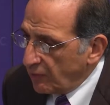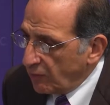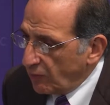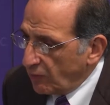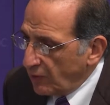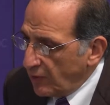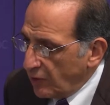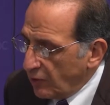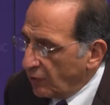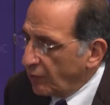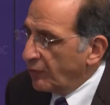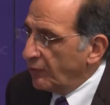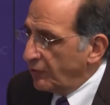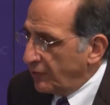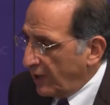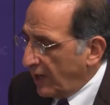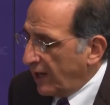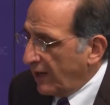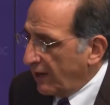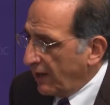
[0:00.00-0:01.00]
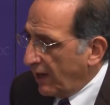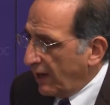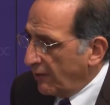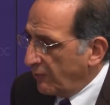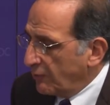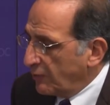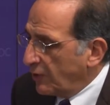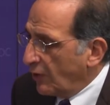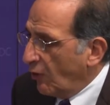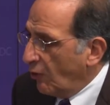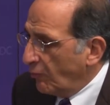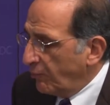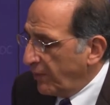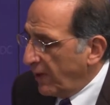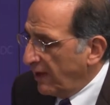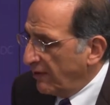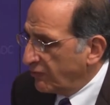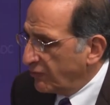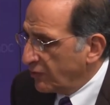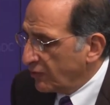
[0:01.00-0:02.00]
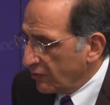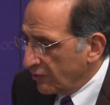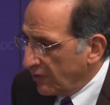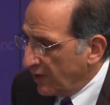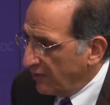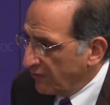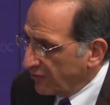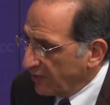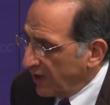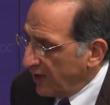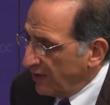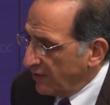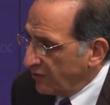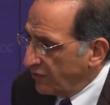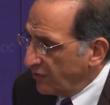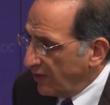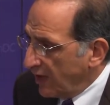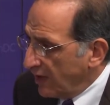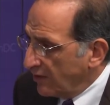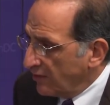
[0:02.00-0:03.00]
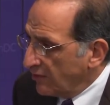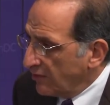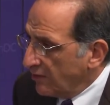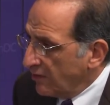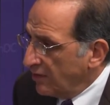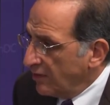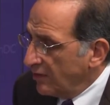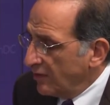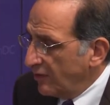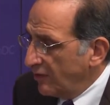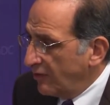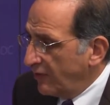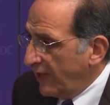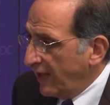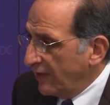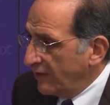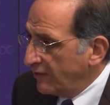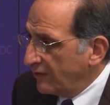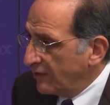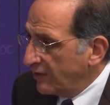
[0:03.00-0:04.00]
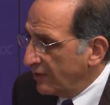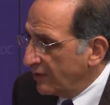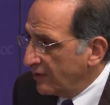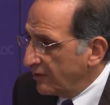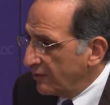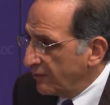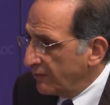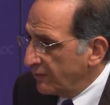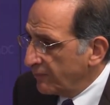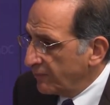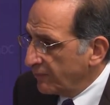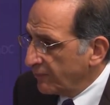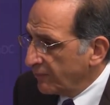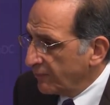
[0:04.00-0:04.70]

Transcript: we learned, I, I, would hope, after Afghanistan, that um,